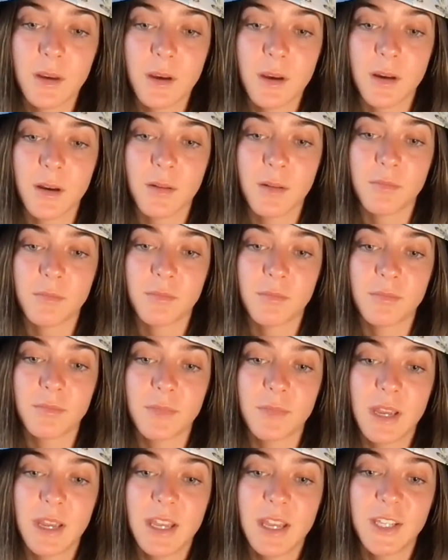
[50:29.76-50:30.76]

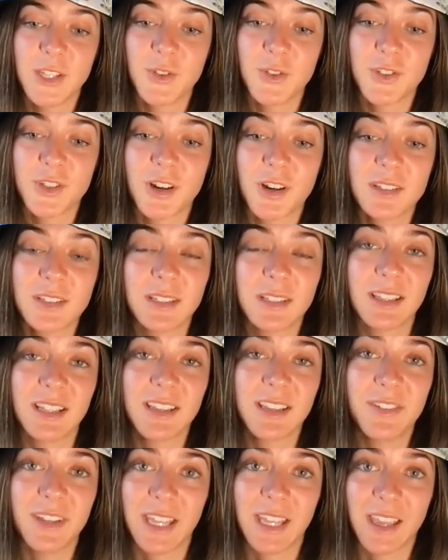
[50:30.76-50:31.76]
you start to
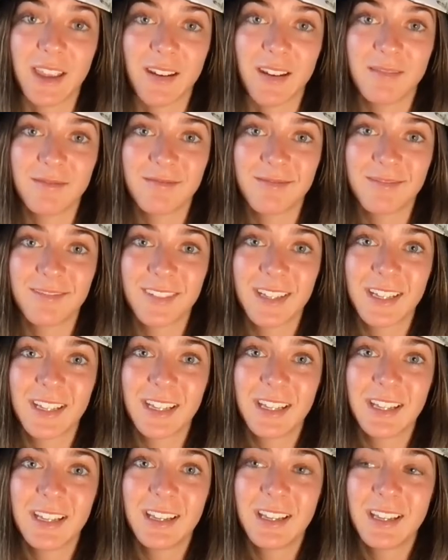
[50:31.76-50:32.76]
live again,
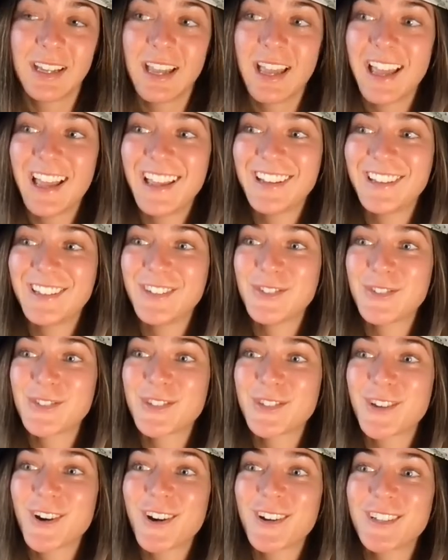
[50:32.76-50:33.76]
and you
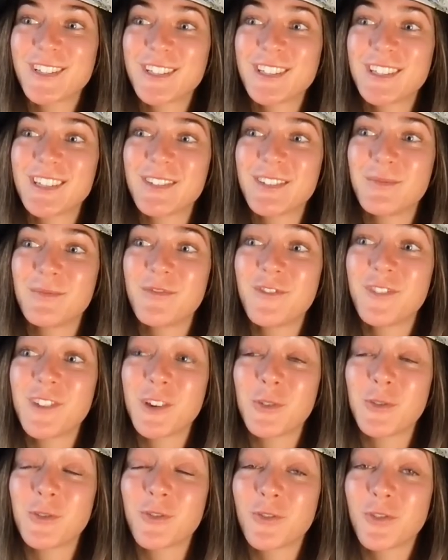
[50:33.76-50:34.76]
start to
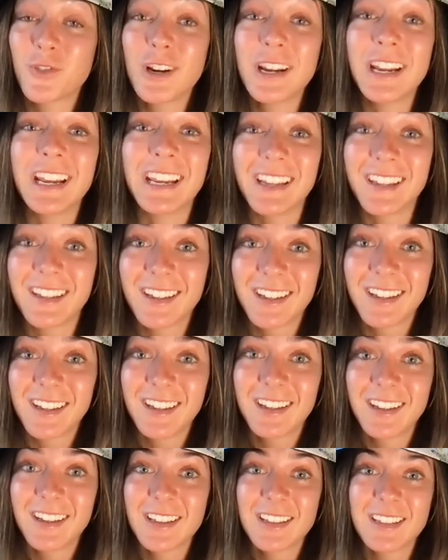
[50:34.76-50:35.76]
feel free,
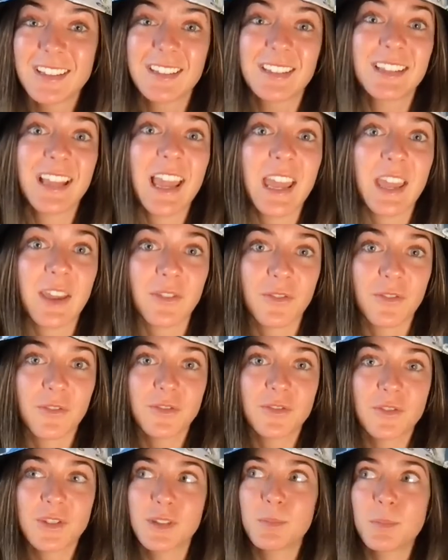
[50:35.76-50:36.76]
safe,
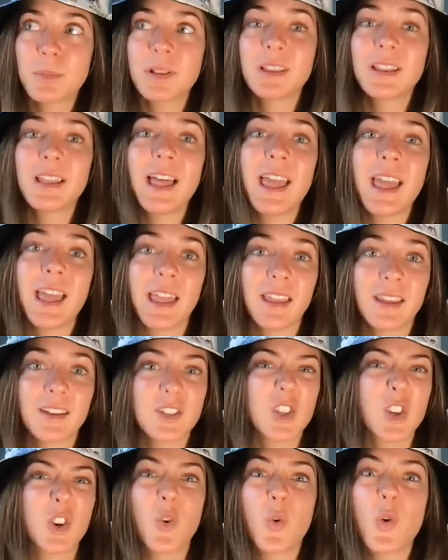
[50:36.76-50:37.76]
to play,
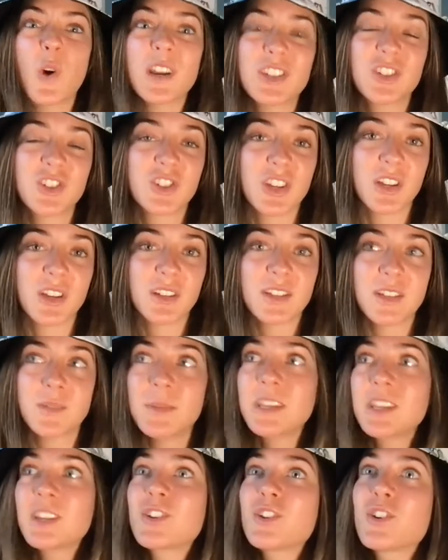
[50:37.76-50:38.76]
to question, to
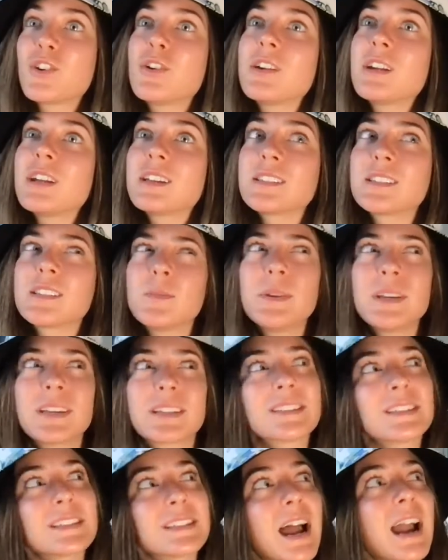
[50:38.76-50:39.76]
be curious, to be
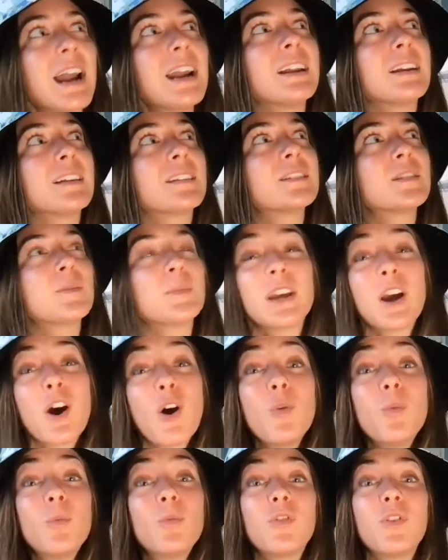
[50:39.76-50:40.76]
excited, to be
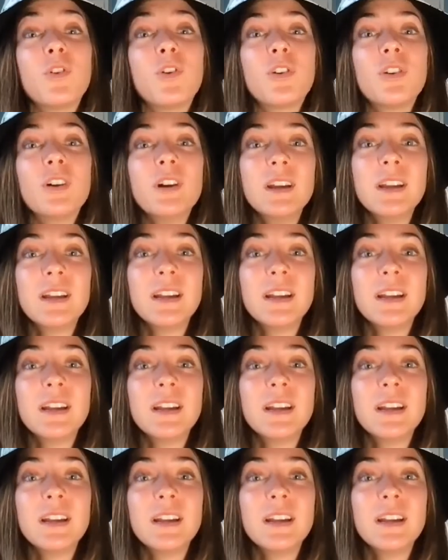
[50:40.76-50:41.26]
hopeful,